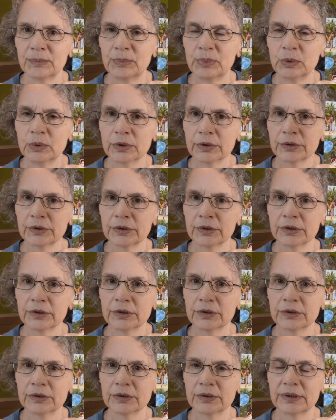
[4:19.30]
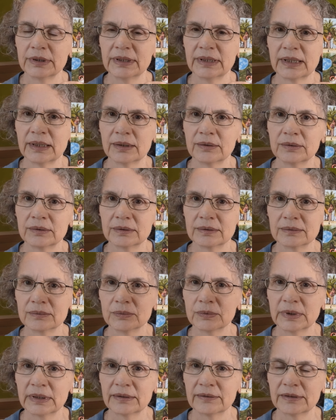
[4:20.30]
boarder, you know,
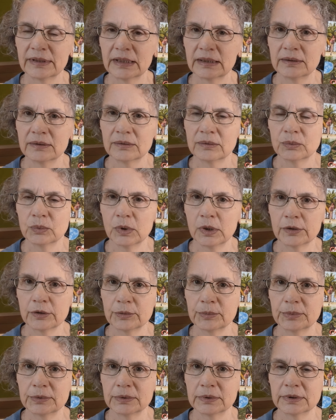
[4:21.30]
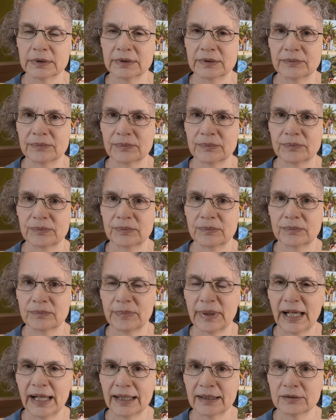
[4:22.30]
whatever they do, waterboard,
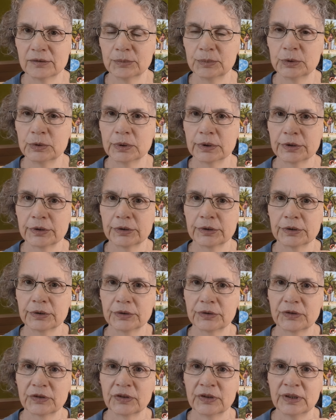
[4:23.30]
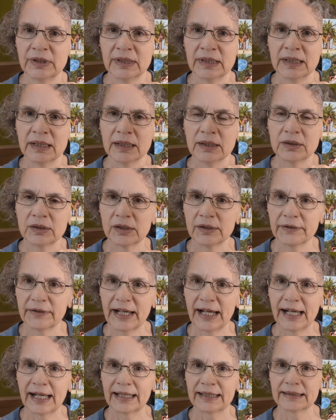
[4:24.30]
paddle boarders, and all
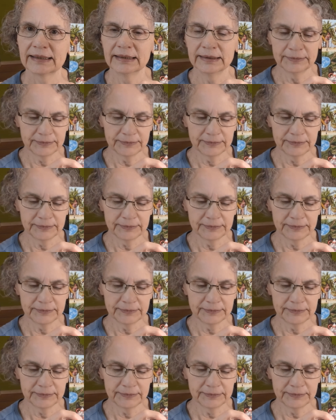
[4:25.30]
that.